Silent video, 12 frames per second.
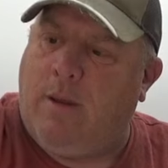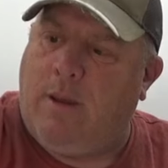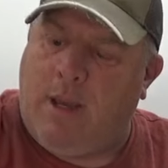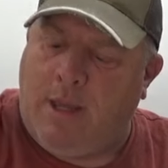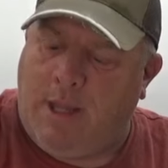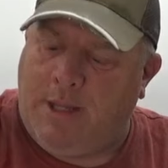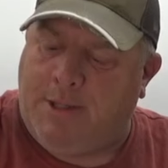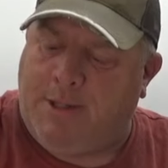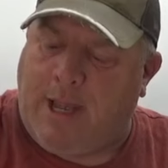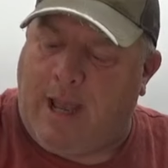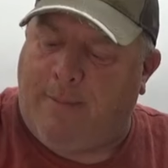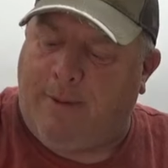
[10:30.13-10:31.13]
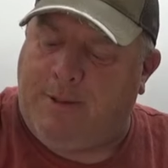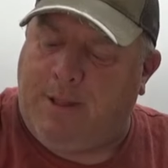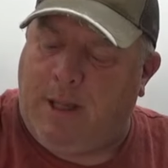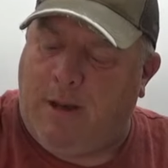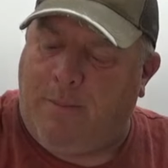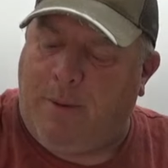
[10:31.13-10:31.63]
And then this is obviously
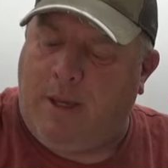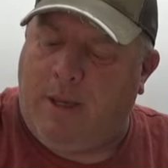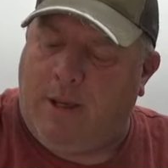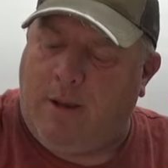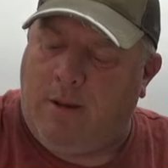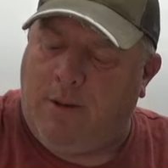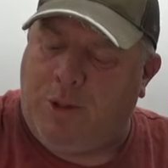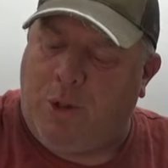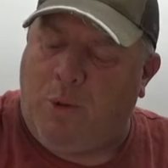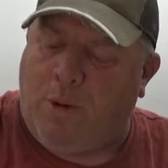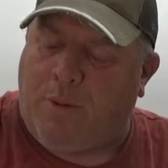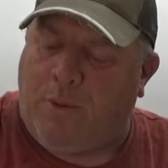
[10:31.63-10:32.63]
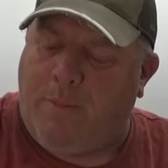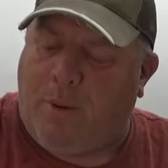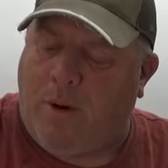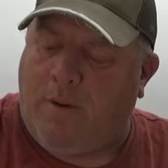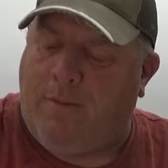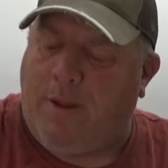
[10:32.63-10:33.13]
going to be a 2 or 3
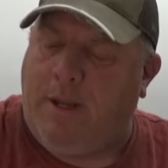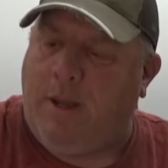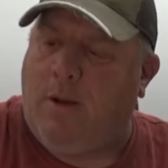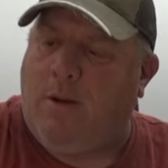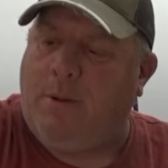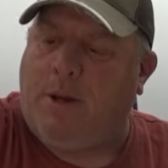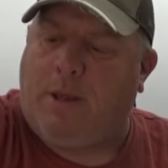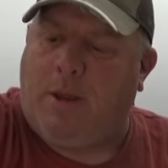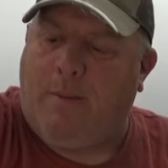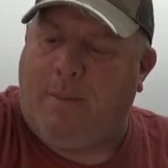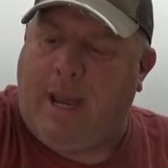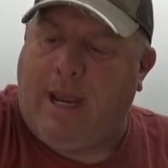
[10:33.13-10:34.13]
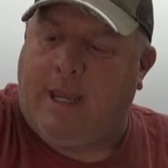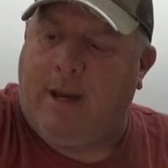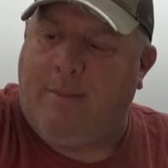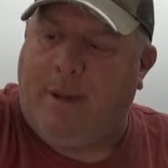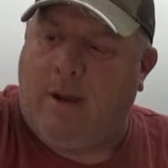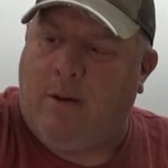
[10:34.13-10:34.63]
part video. I'm going to come back in
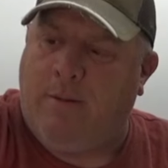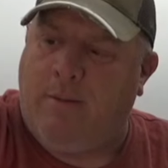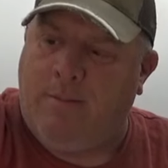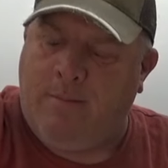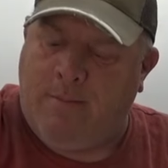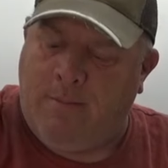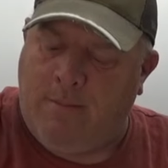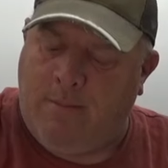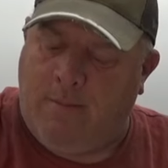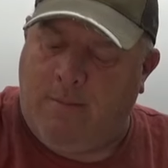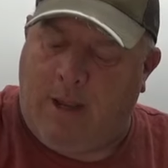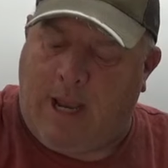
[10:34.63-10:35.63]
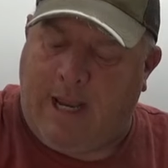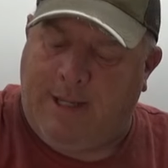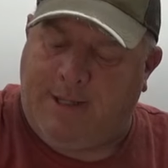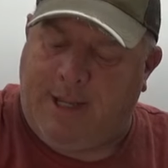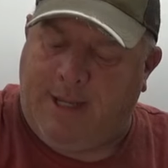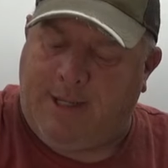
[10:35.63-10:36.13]
about, I'd
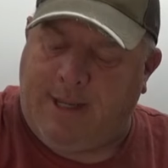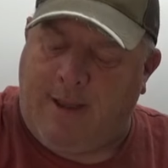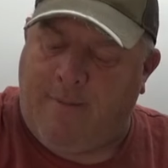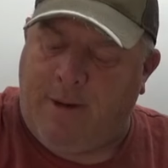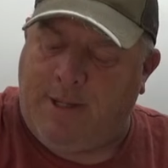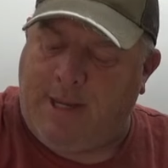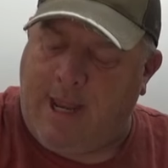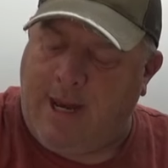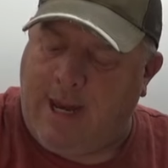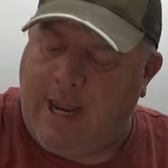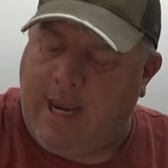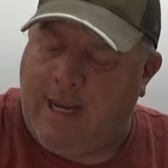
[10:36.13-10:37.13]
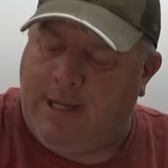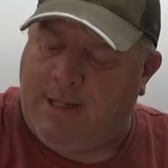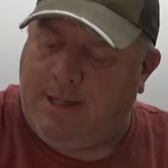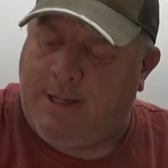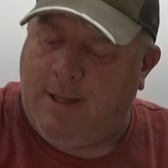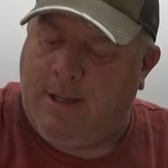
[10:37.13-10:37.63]
say 7 to 10
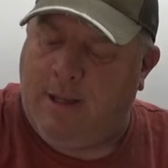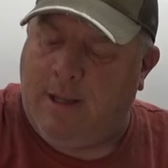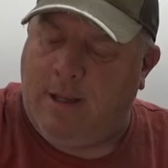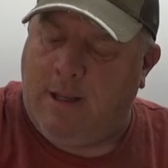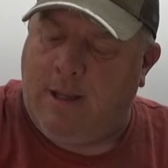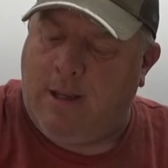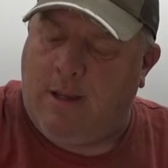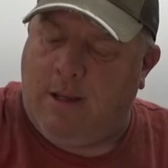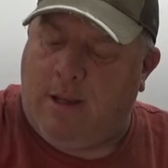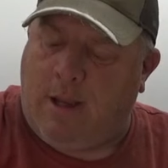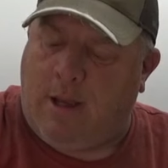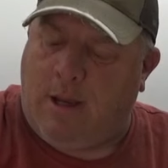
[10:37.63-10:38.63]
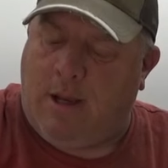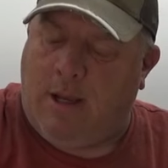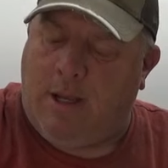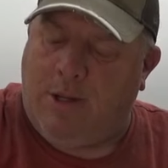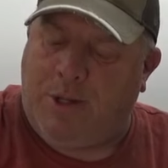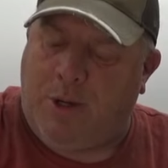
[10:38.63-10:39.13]
days
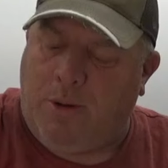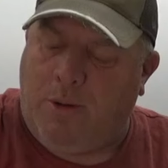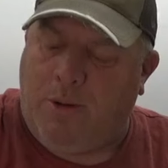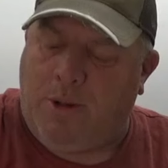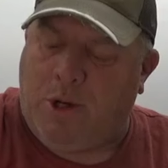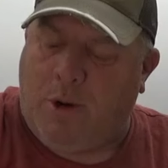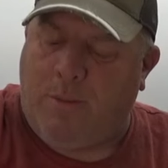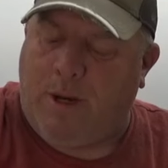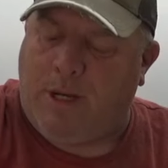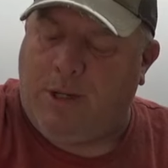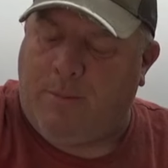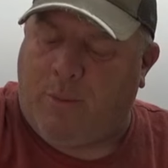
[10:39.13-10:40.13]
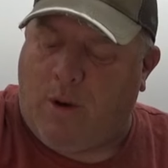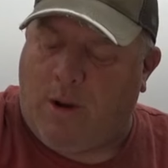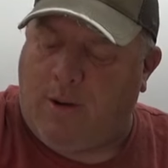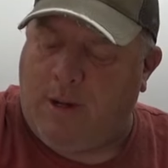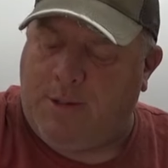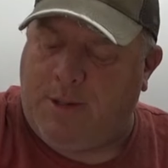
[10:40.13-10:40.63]
and show you the germination
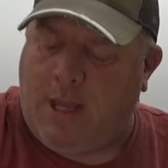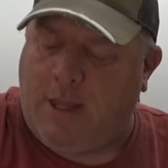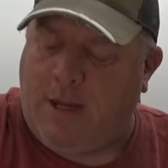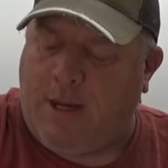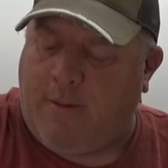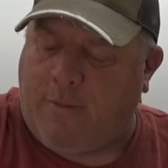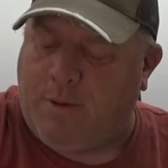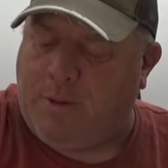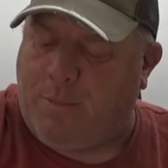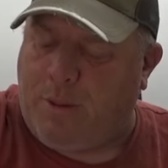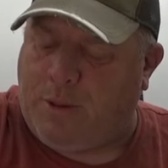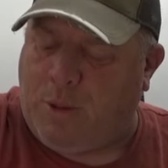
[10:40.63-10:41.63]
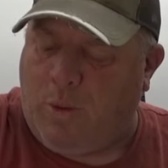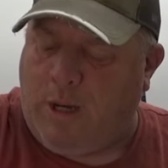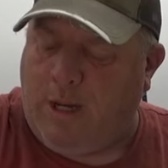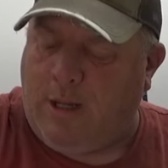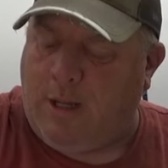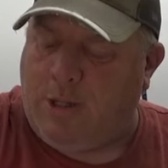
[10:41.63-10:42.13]
progress and the difference
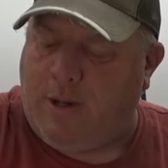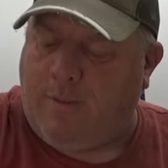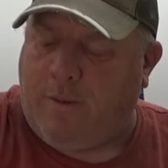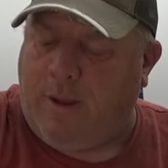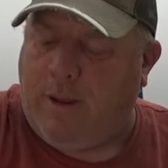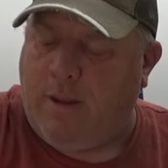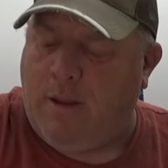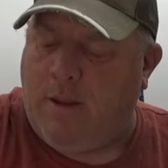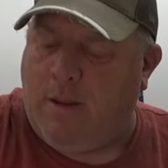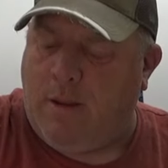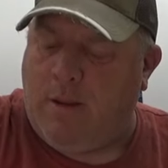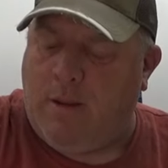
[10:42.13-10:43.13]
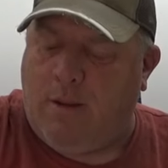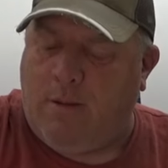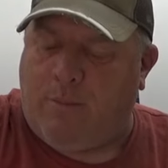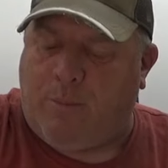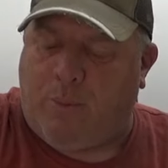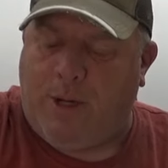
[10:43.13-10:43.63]
between the Jiffy
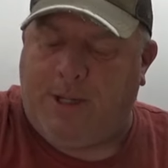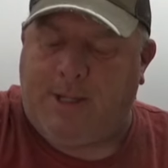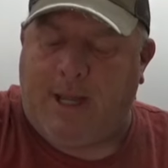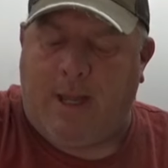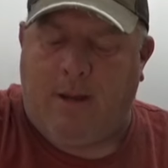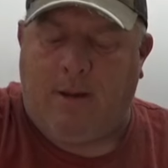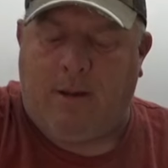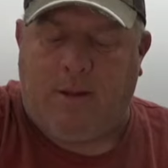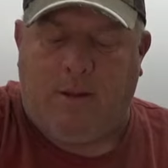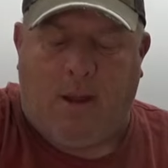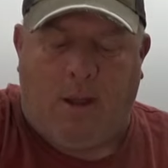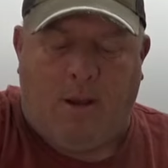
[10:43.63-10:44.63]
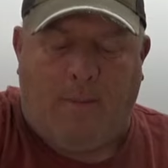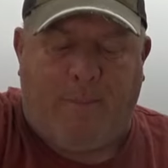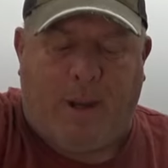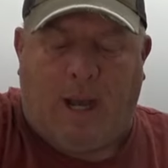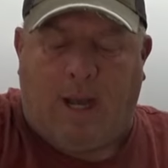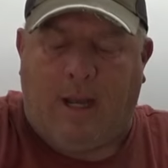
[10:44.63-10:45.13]
preset
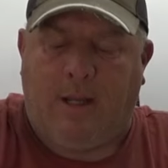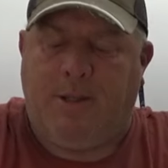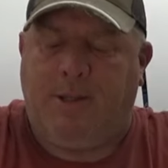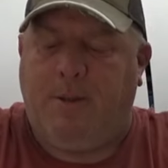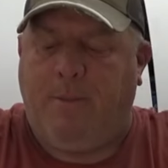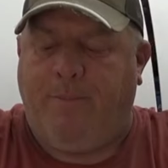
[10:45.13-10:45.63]
pods